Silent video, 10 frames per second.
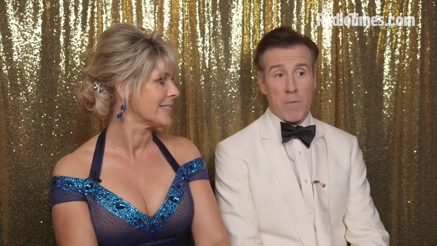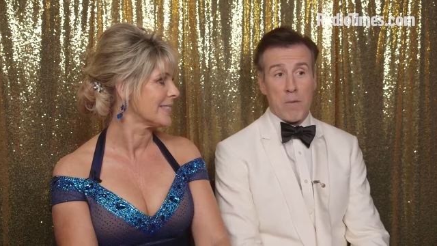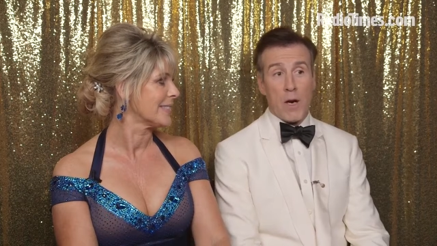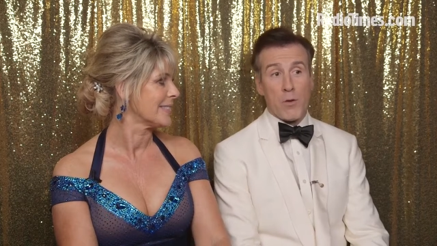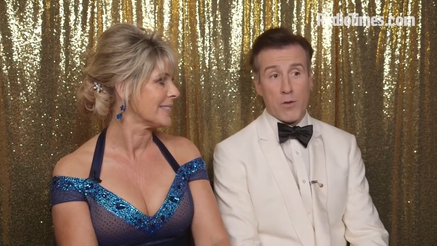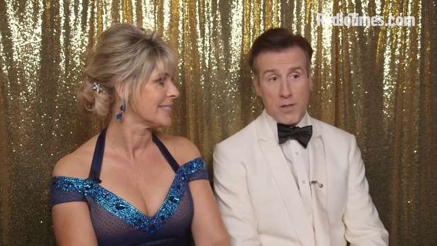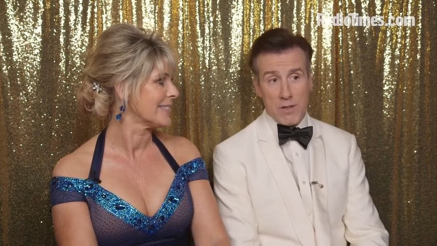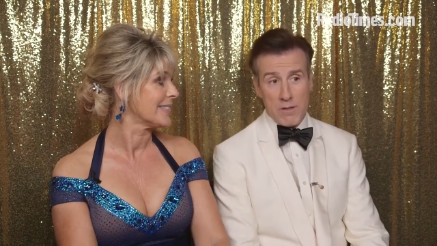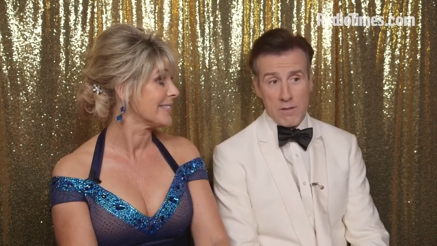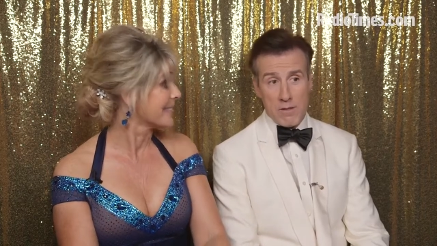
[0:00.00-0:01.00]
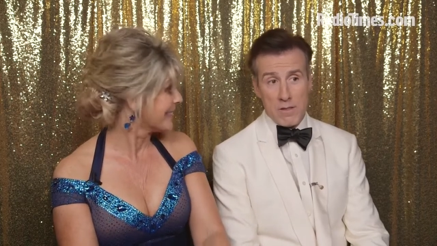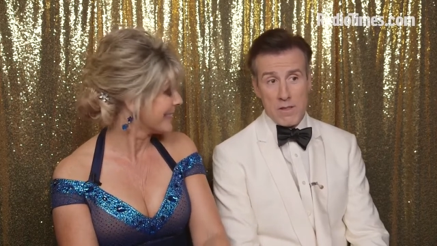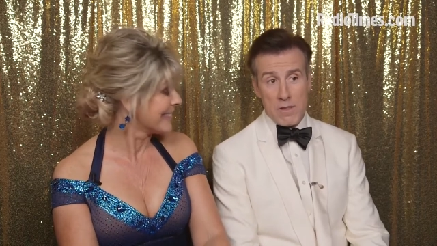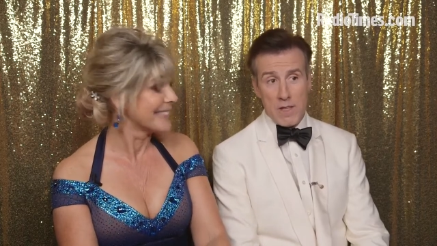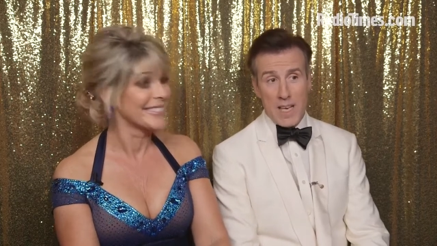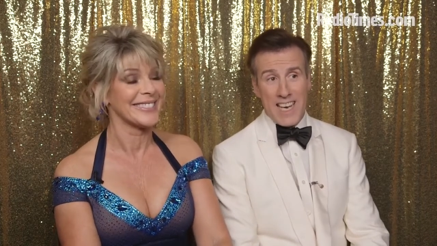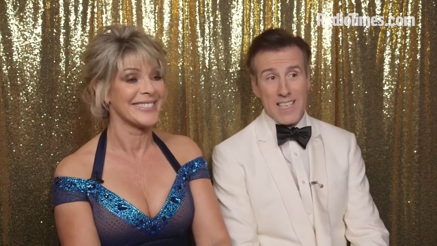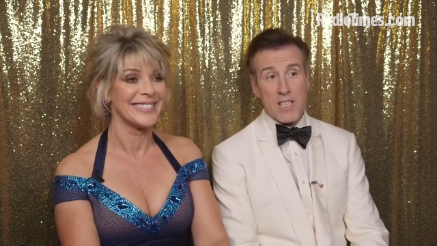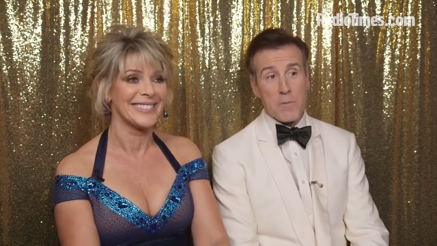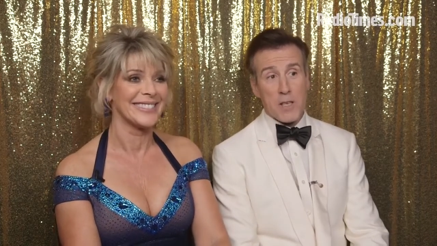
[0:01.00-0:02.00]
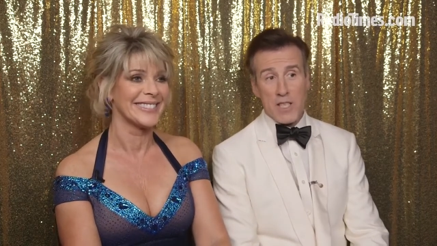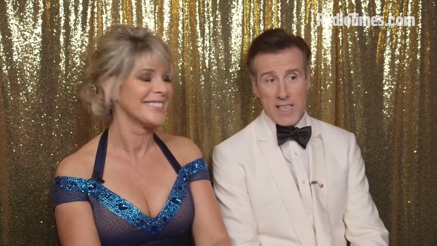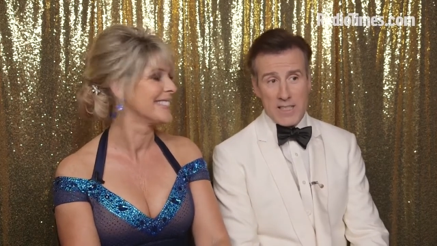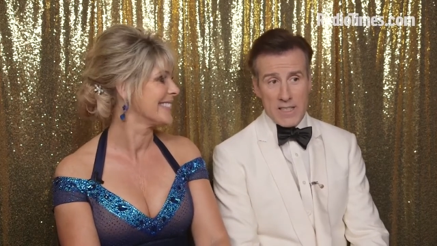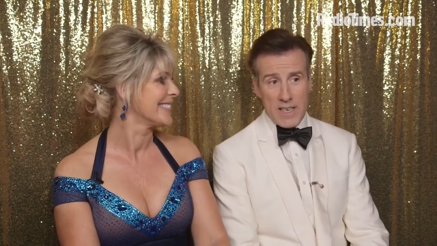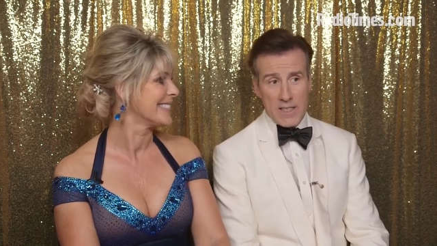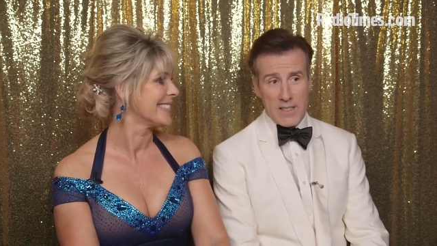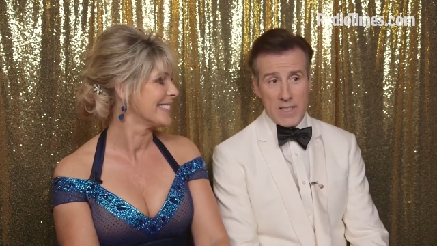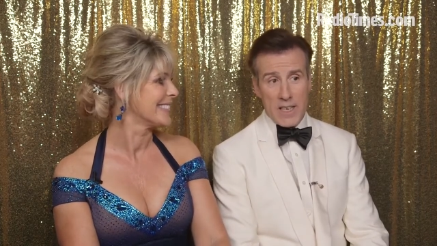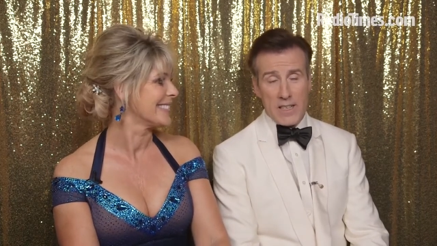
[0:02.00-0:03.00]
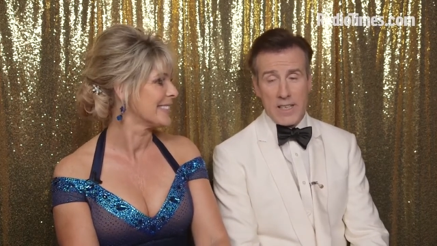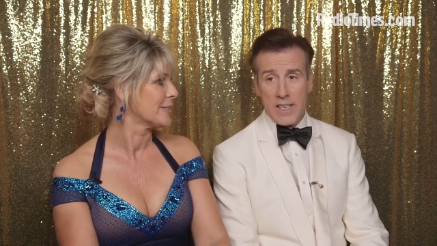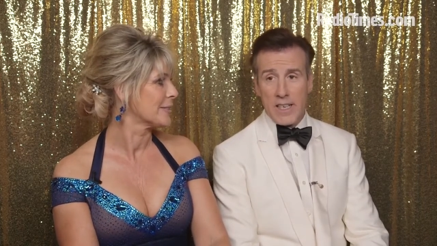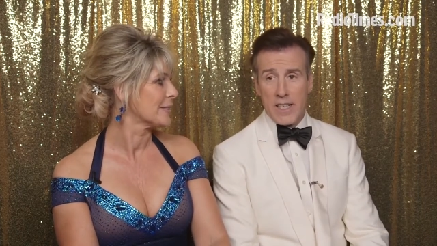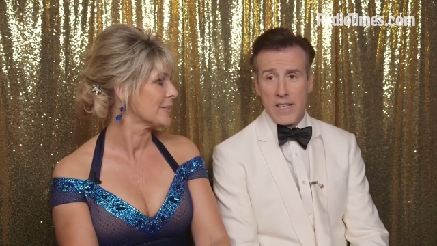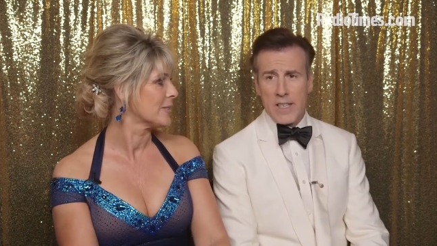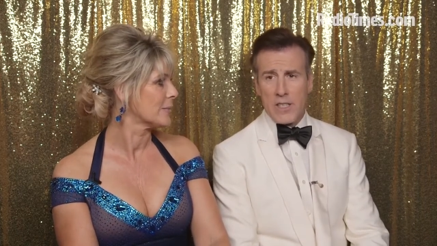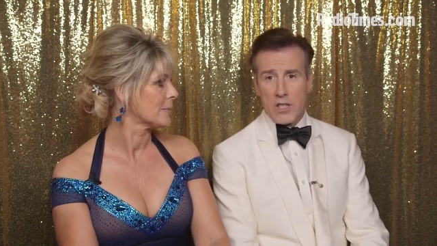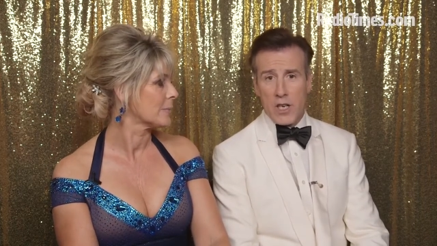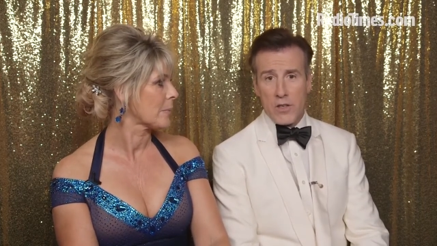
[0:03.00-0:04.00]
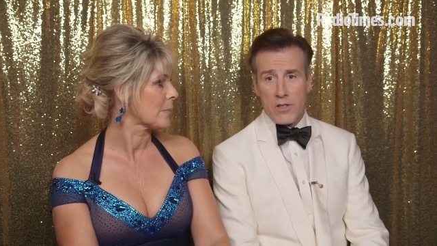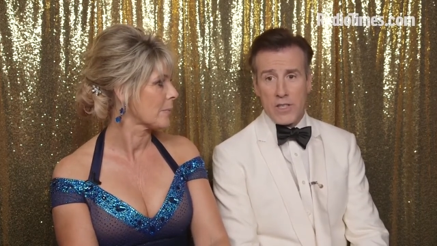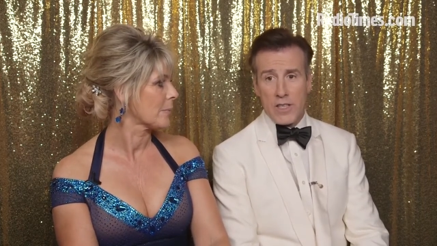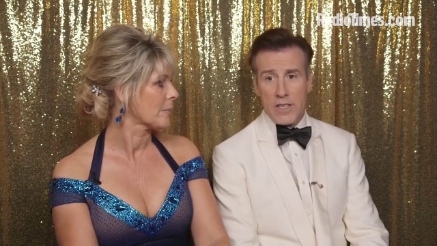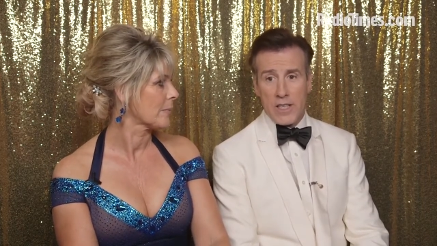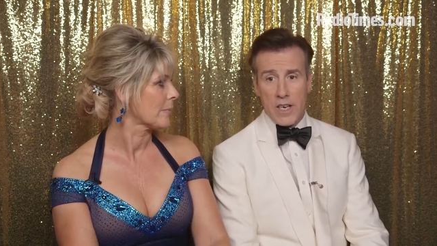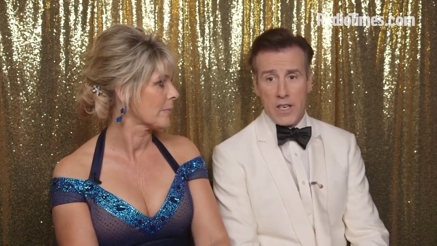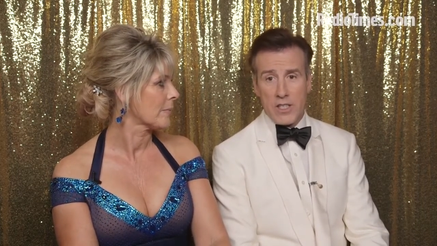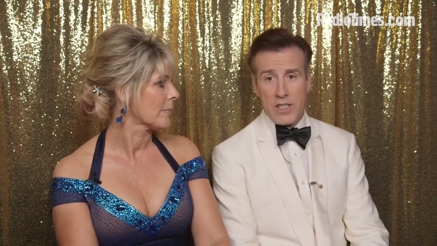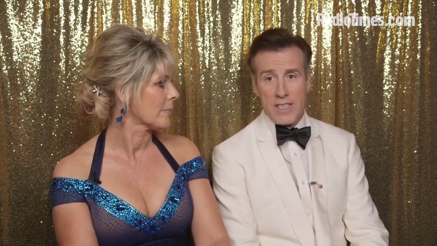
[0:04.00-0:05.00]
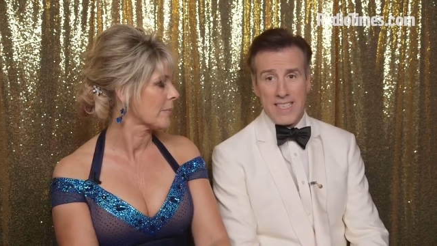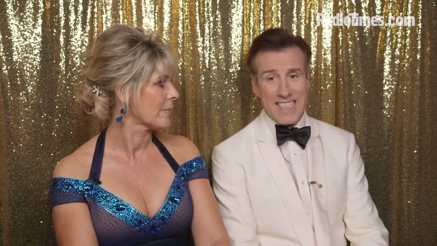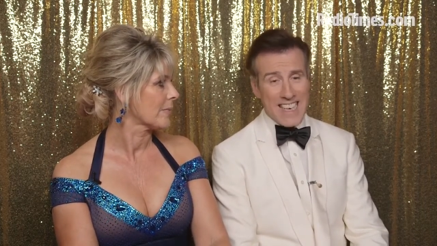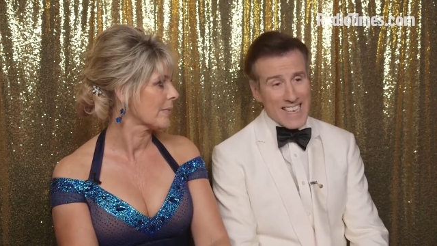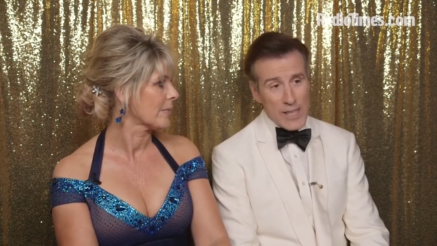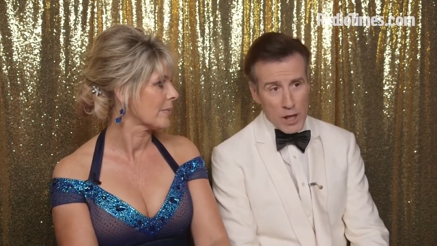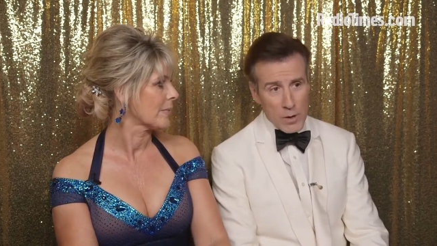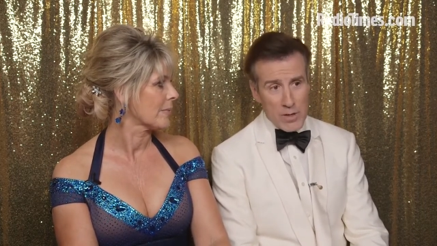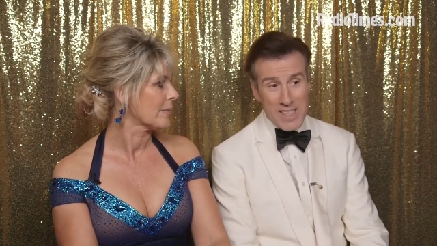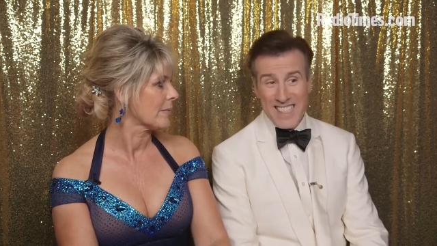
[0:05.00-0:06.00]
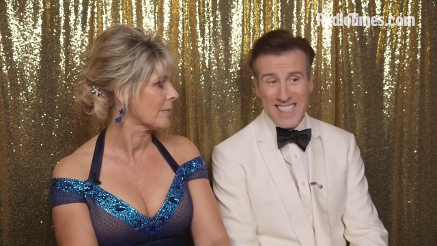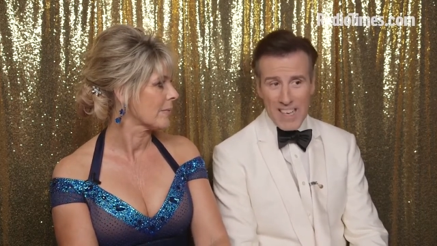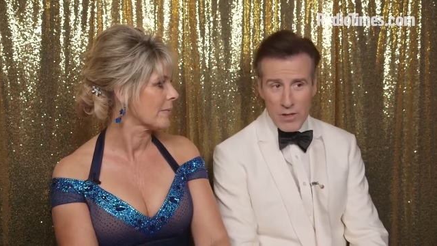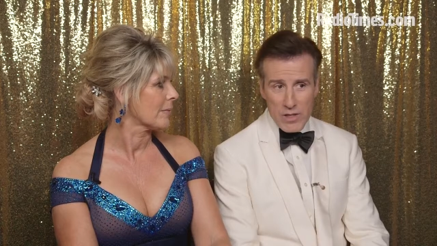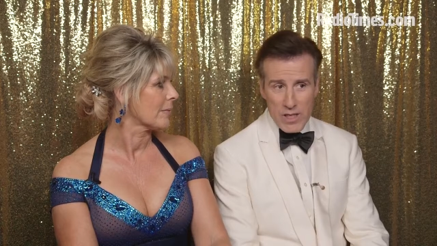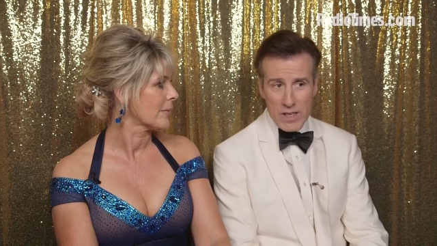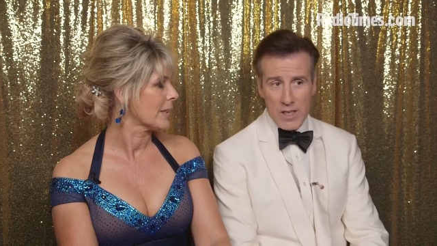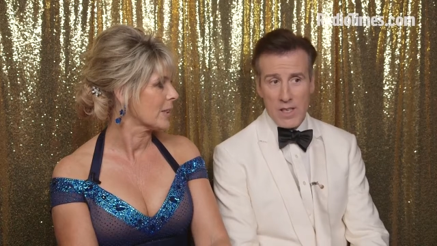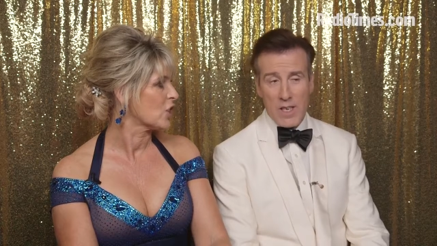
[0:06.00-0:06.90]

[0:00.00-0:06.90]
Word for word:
Speaker 1: at both. And the specialty dances like the uh, the Charleston and the Argentine tango and the salsa.